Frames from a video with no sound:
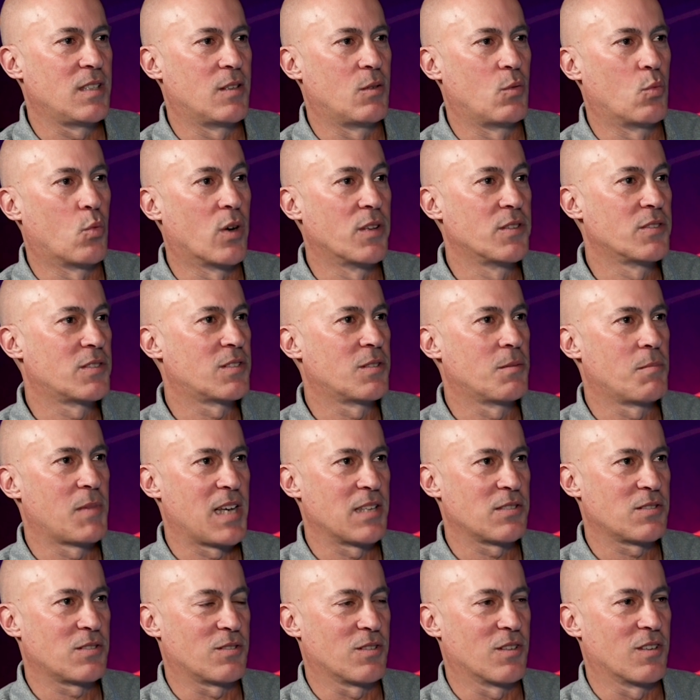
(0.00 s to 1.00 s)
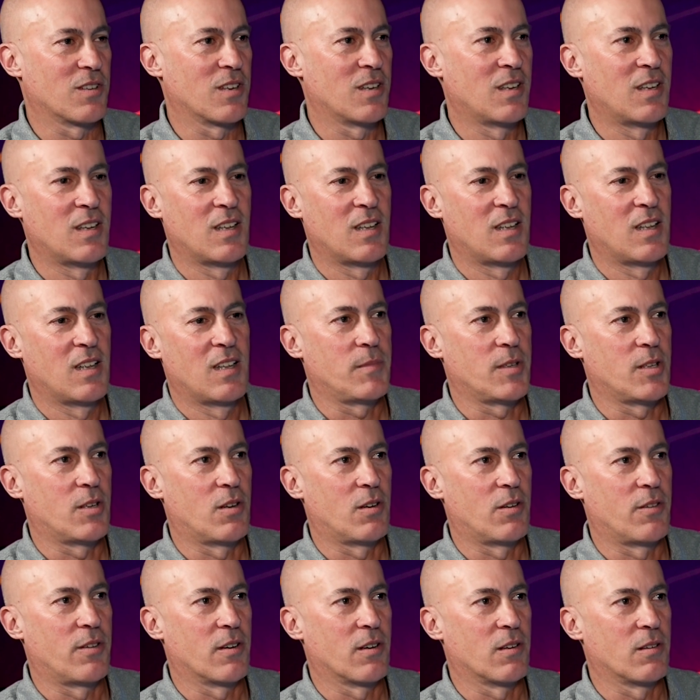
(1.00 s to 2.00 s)
In one semester,
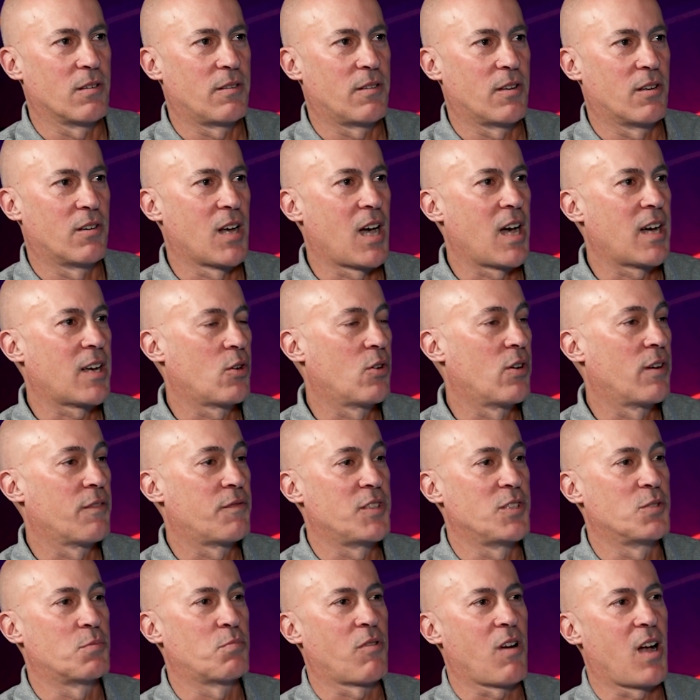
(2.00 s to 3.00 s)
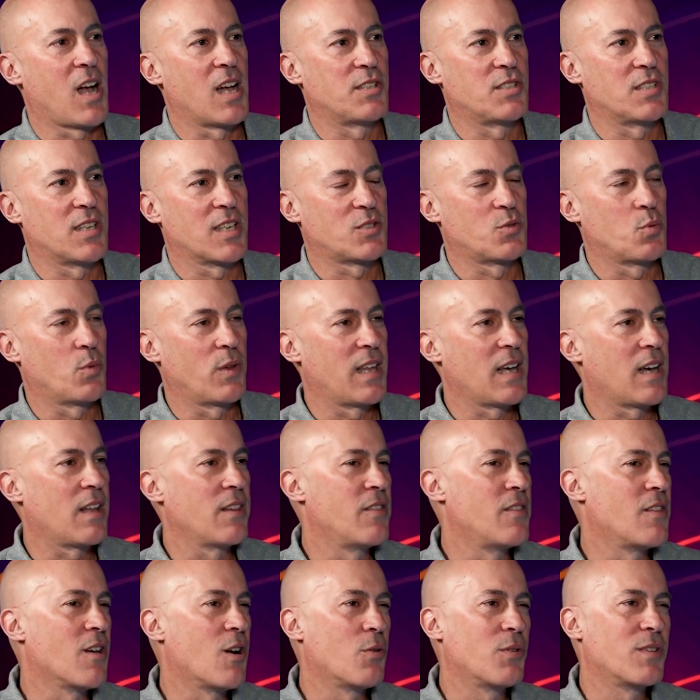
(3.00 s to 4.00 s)
they're knocking off these projects
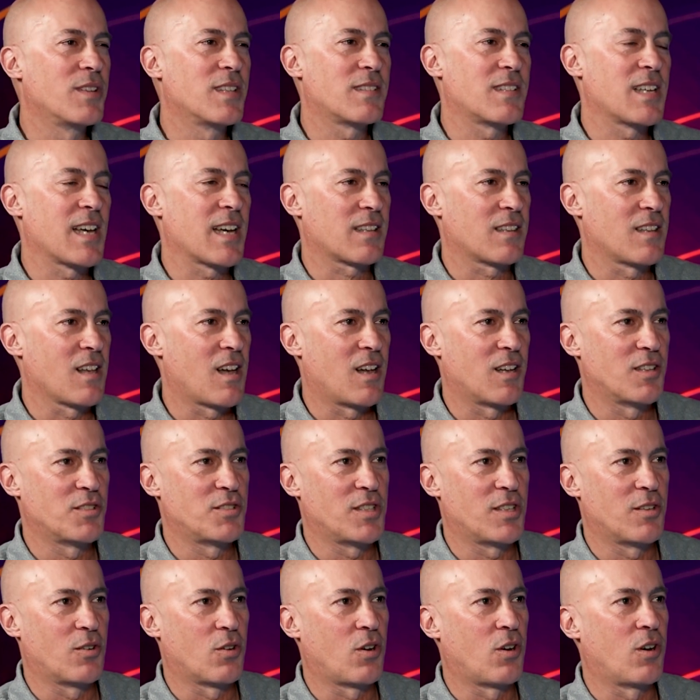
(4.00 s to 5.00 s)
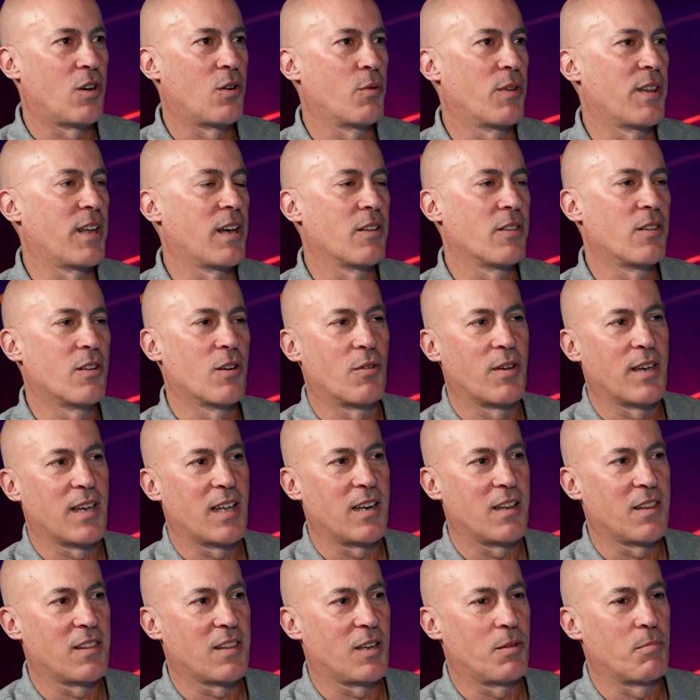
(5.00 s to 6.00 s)
without knowing the technology at all, without knowing
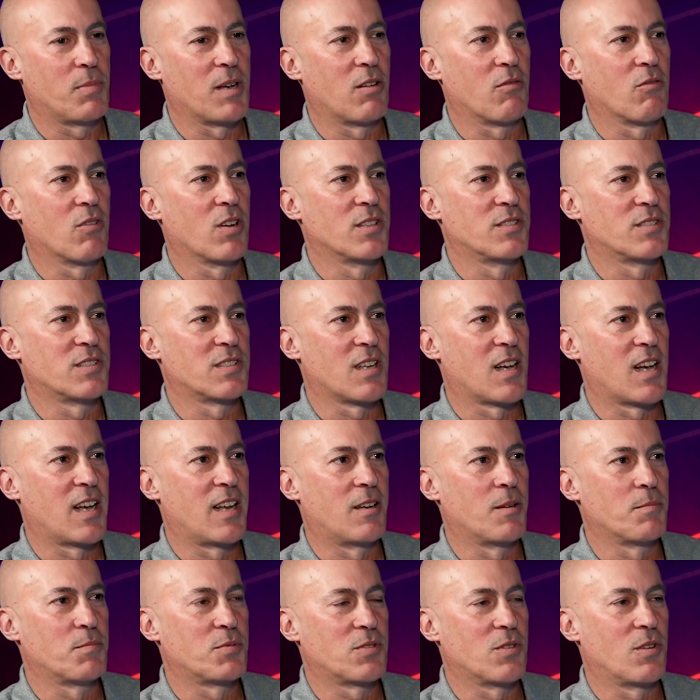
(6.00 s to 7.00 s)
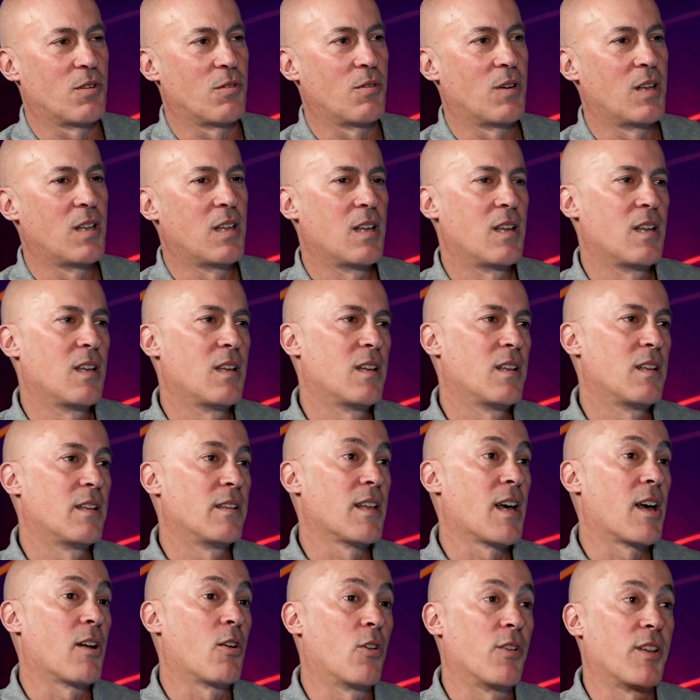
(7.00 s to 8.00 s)
anything about RunSignup. So
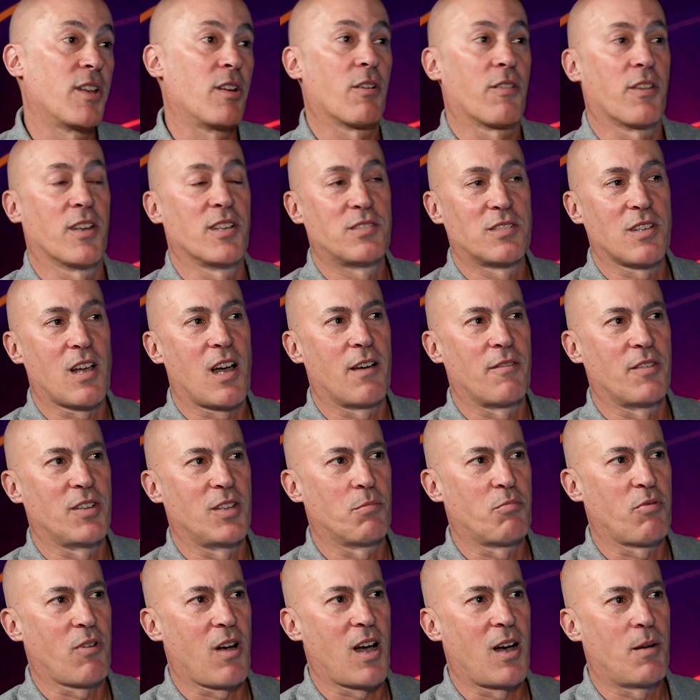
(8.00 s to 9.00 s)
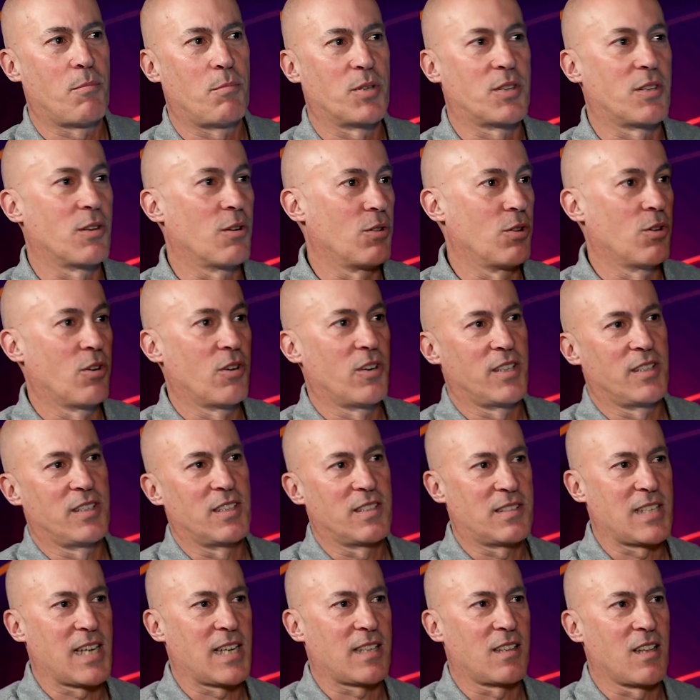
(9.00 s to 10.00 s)
not only are they solving the problem, but they're learning
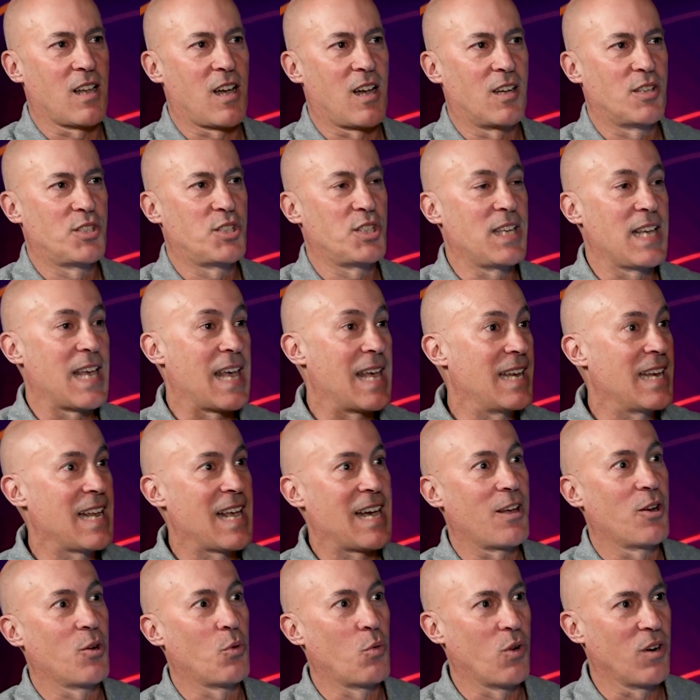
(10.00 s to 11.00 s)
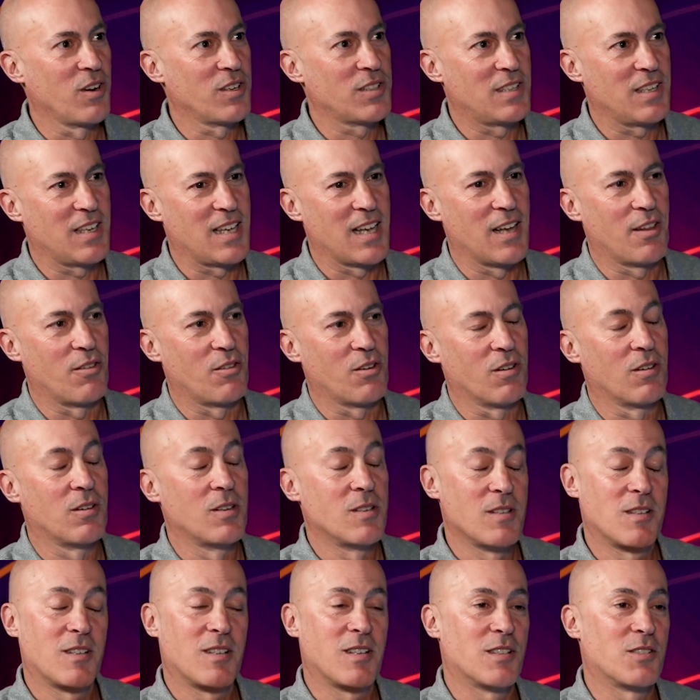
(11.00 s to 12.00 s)
the technology and how to work
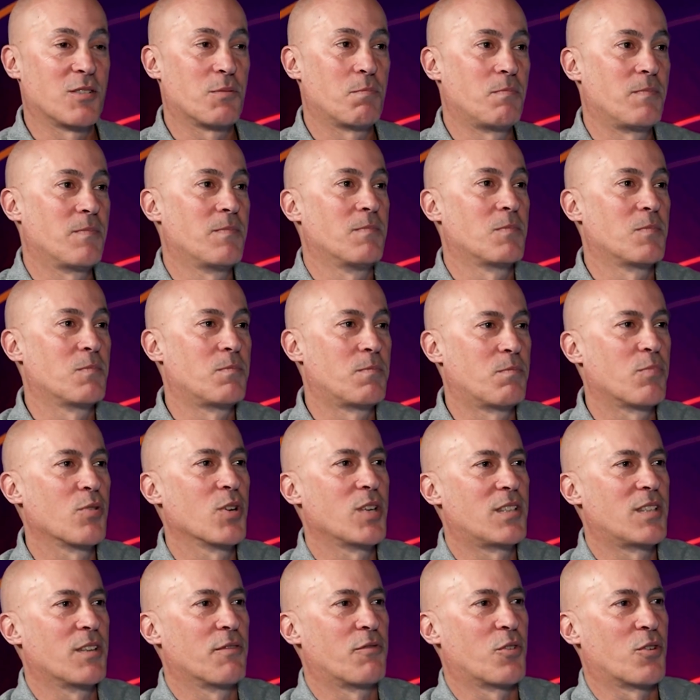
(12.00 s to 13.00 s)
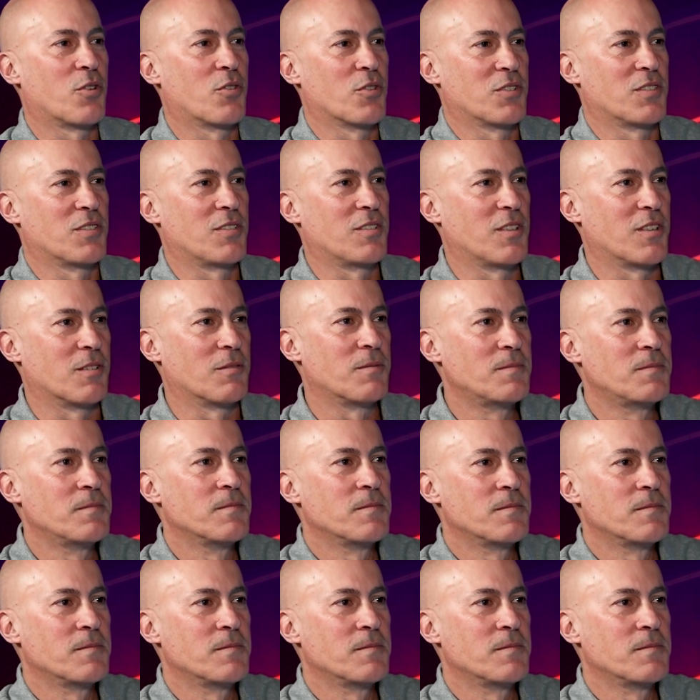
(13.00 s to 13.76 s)
together. It's pretty difficult to do.